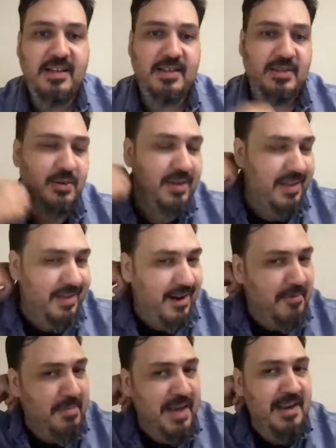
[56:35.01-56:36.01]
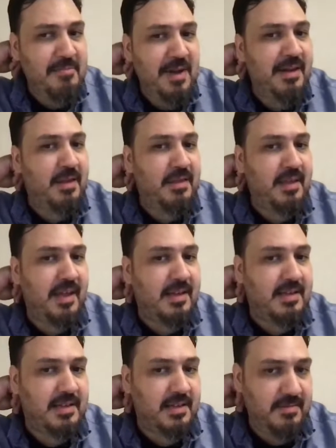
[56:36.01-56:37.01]
So there are many, many
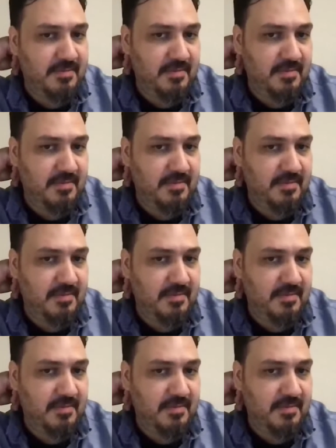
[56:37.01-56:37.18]
things.